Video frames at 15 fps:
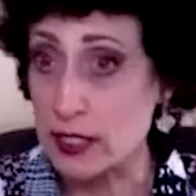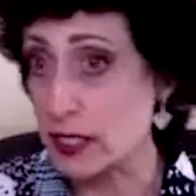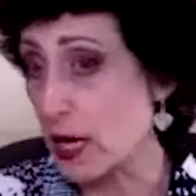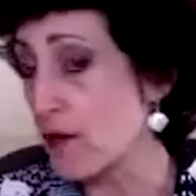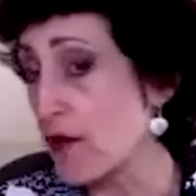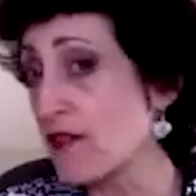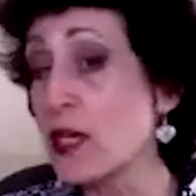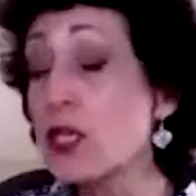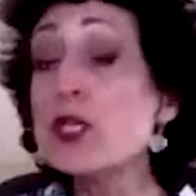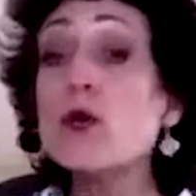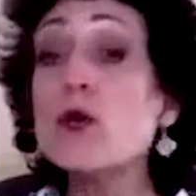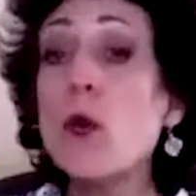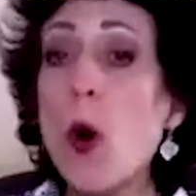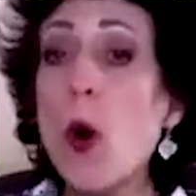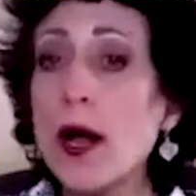Some of it you
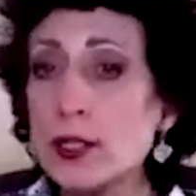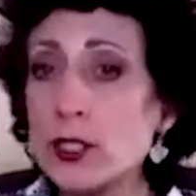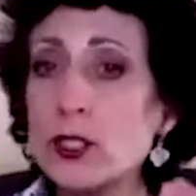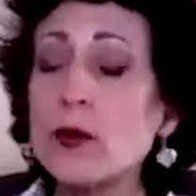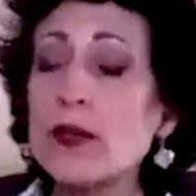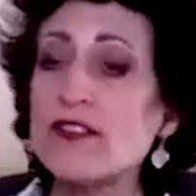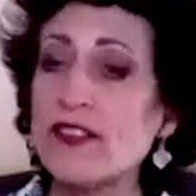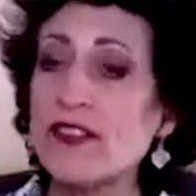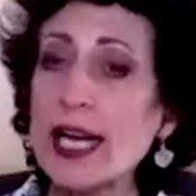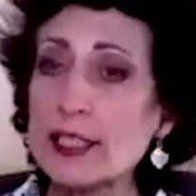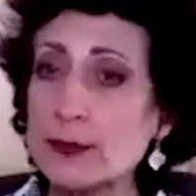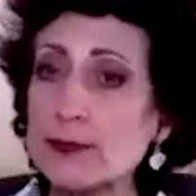want to invest,